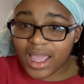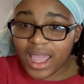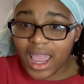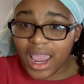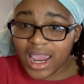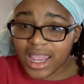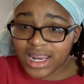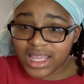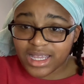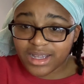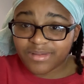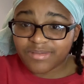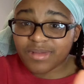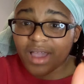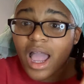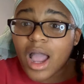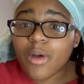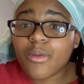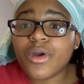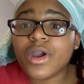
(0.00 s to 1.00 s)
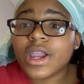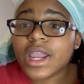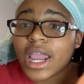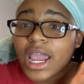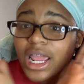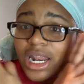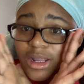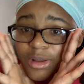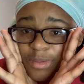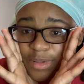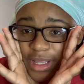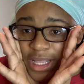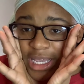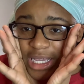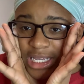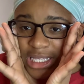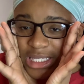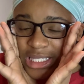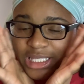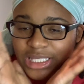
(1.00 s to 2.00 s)
I hate him. I work at a
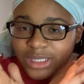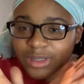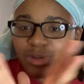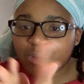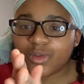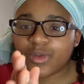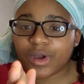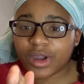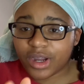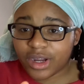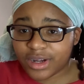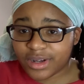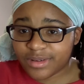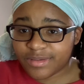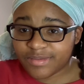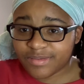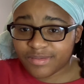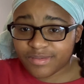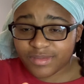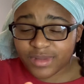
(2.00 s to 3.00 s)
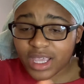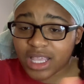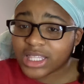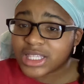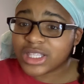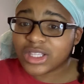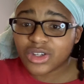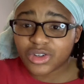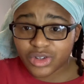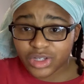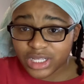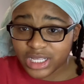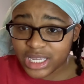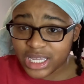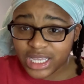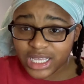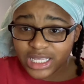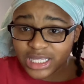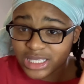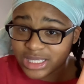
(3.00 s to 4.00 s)
place where it's
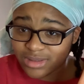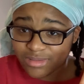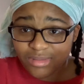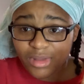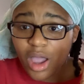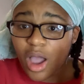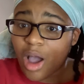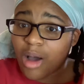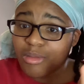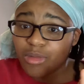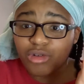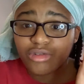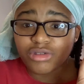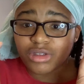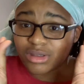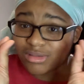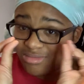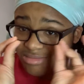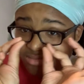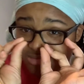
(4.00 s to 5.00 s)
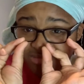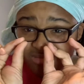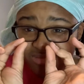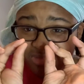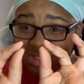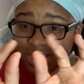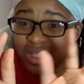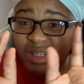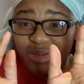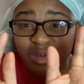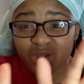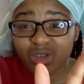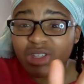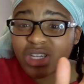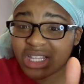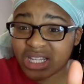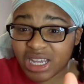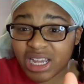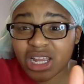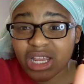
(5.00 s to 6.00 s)
literally almost zero
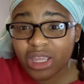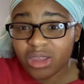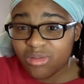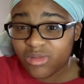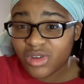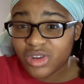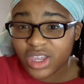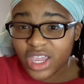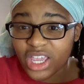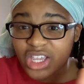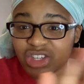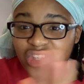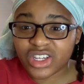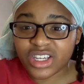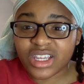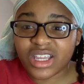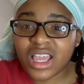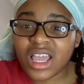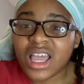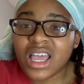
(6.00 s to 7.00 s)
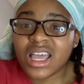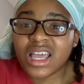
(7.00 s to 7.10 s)
to nine communication.